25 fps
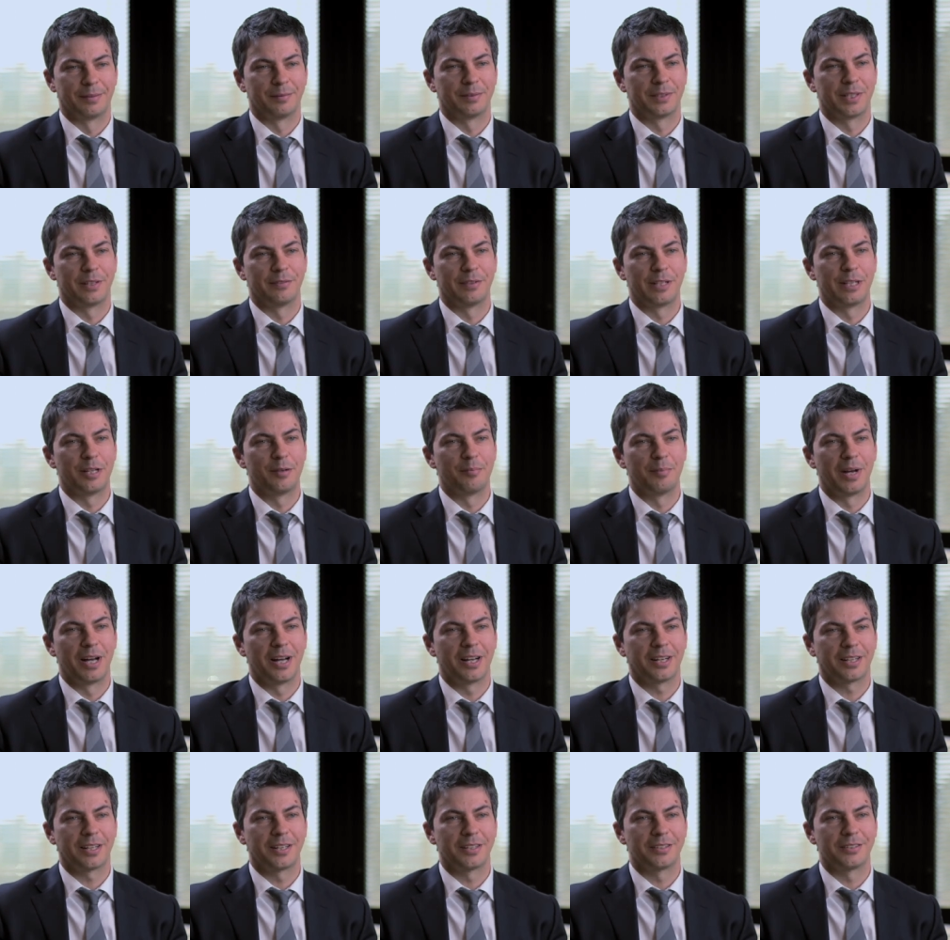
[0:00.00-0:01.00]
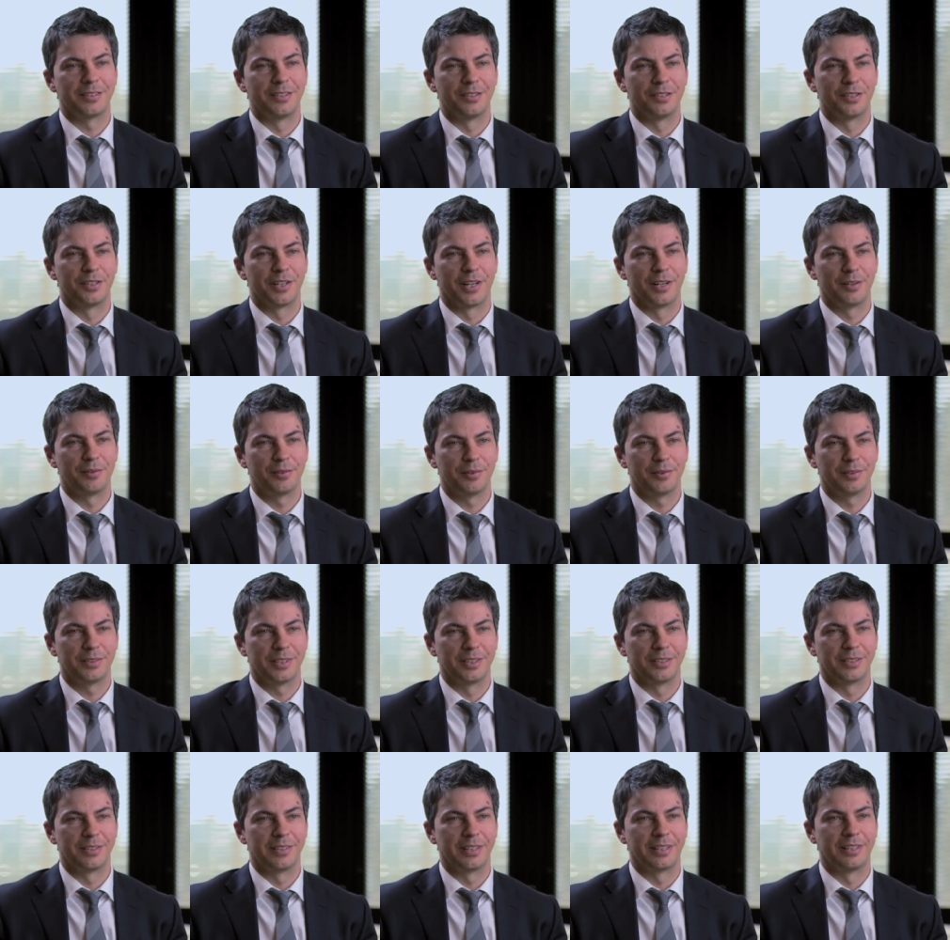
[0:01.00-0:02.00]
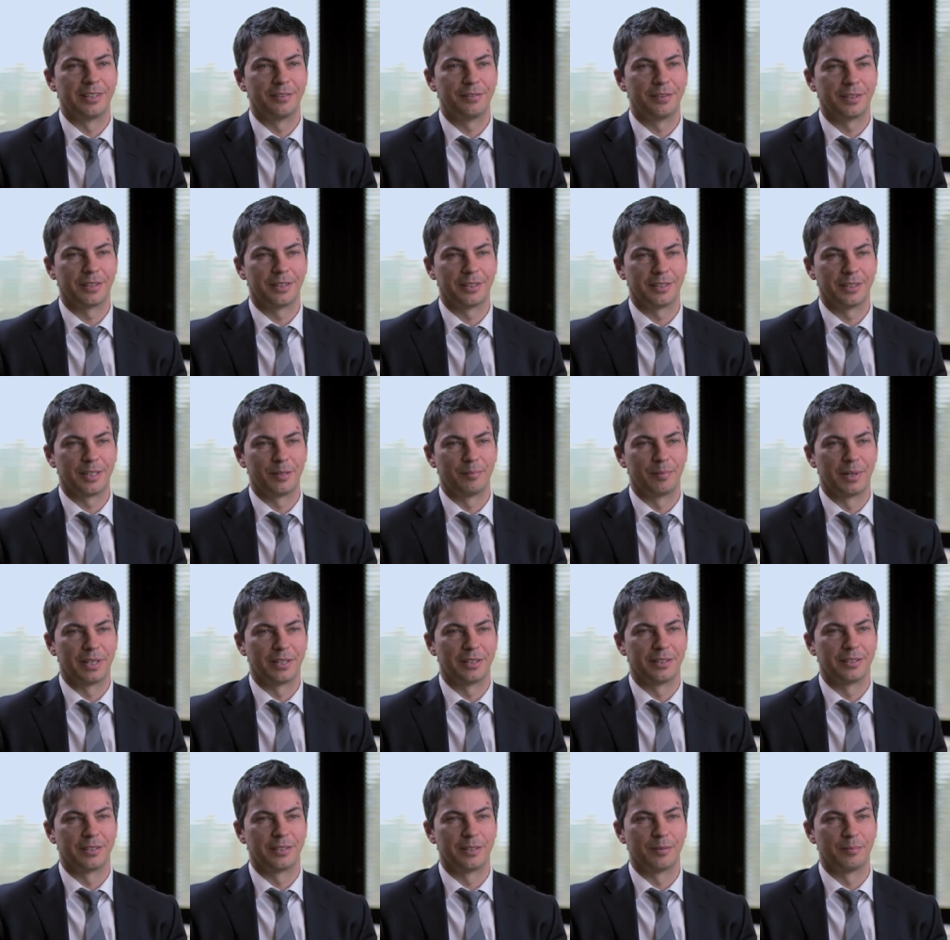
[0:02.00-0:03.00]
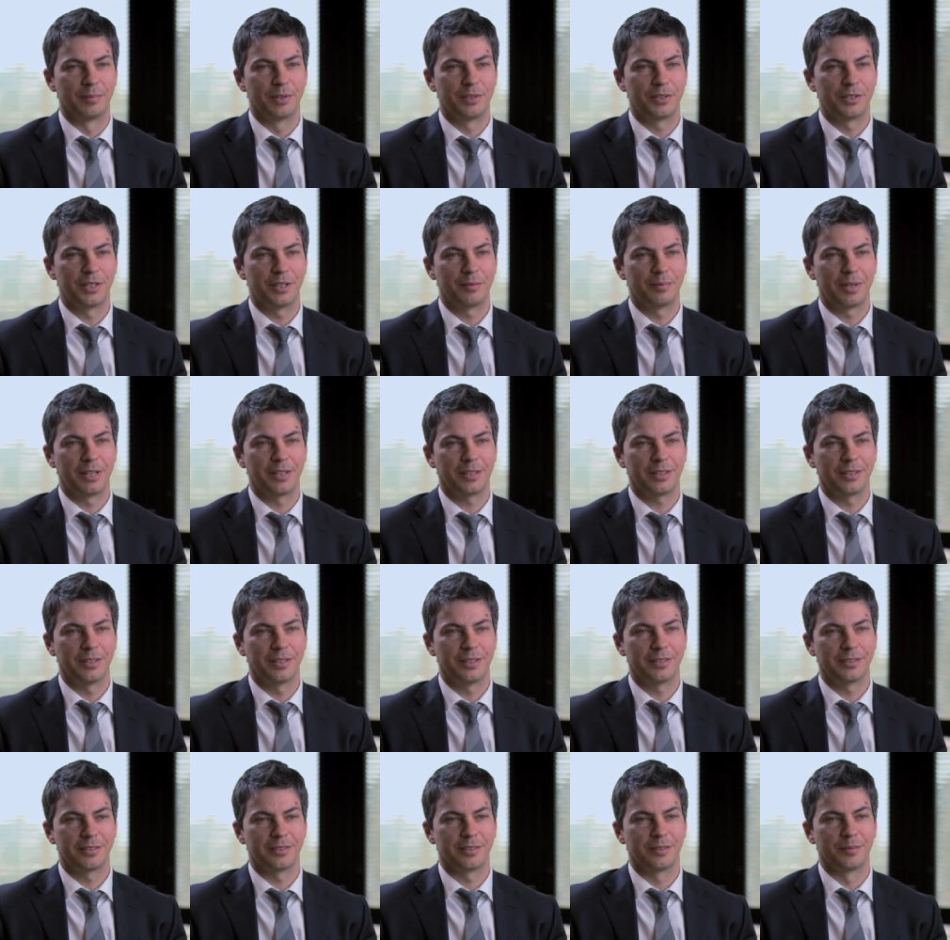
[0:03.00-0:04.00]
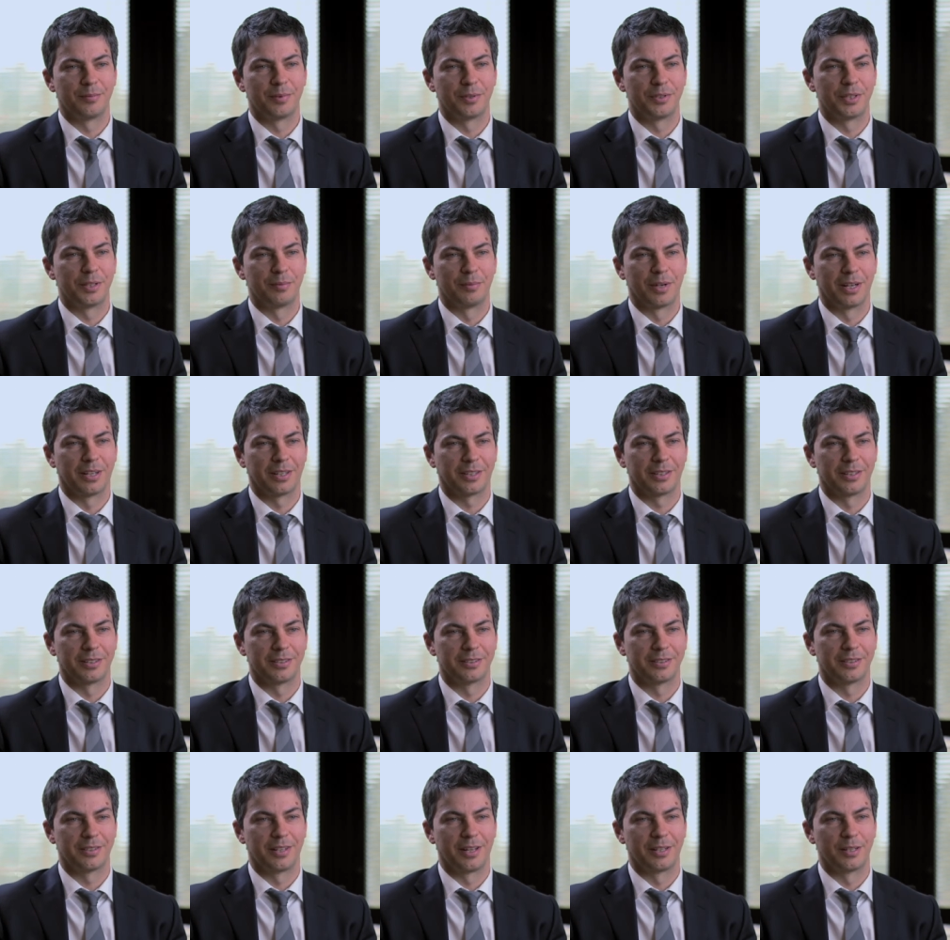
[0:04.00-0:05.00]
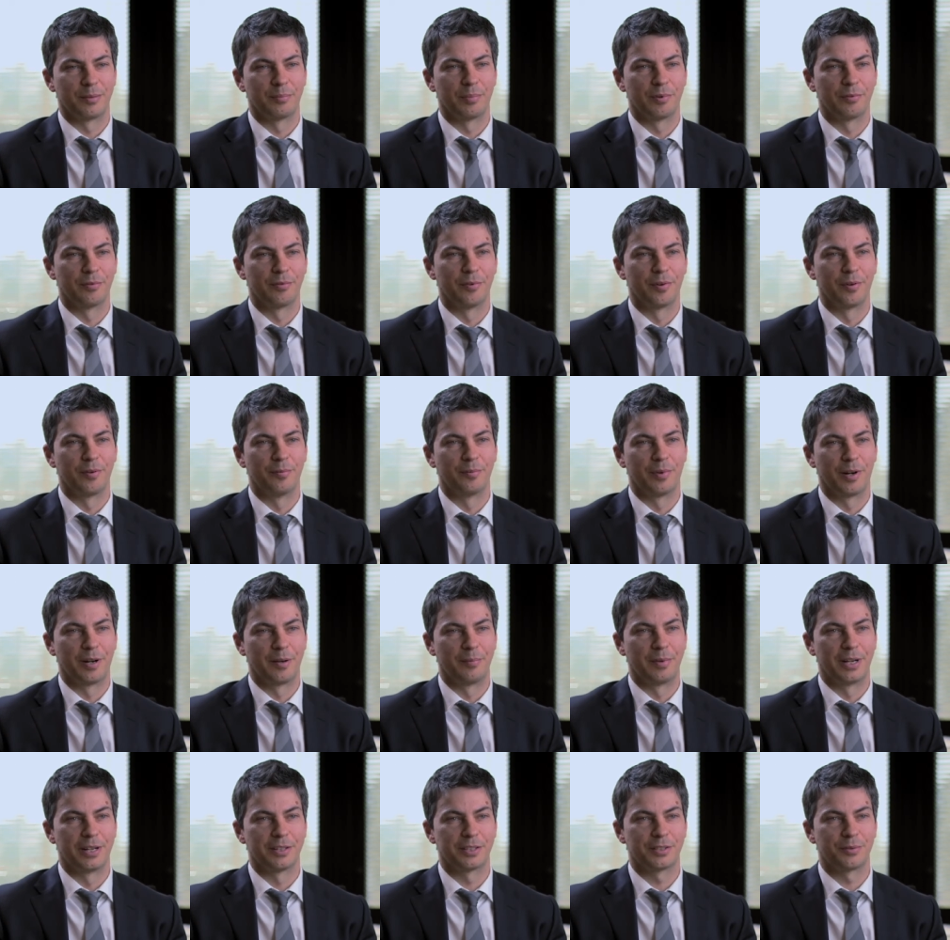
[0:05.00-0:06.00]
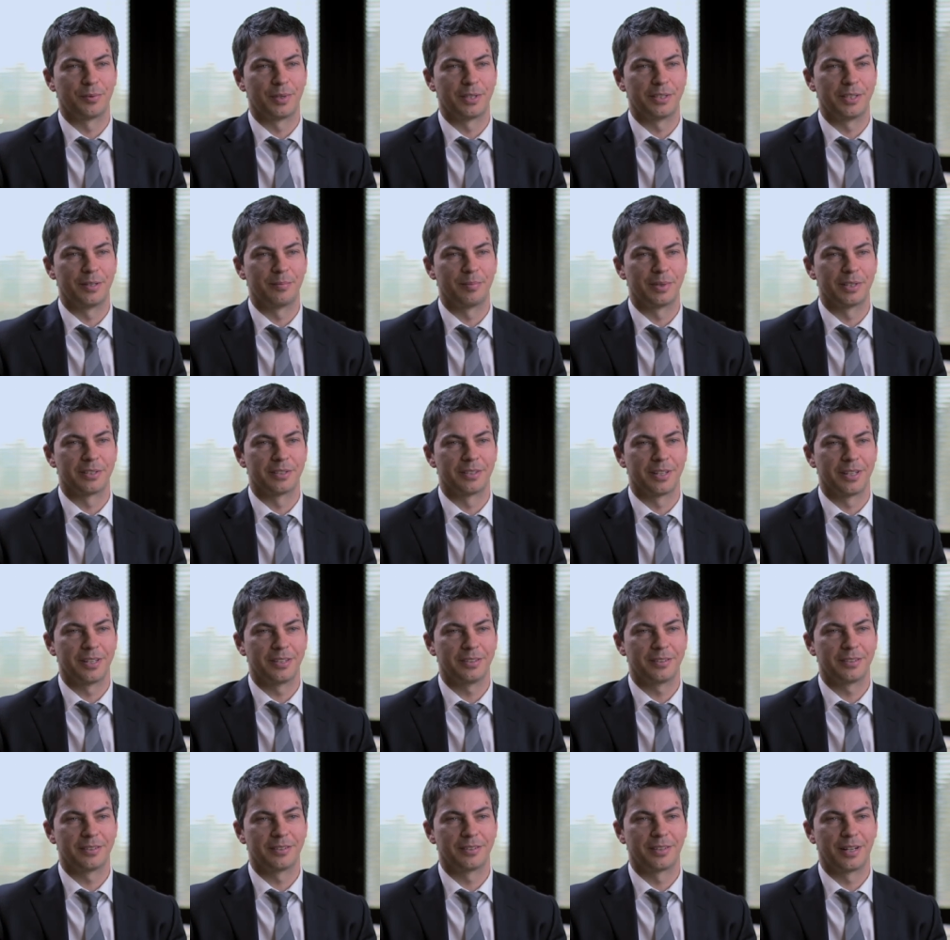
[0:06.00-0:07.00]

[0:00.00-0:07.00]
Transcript: Developed markets in general did significantly better than emerging markets. Emerging markets underperformed by about 20%.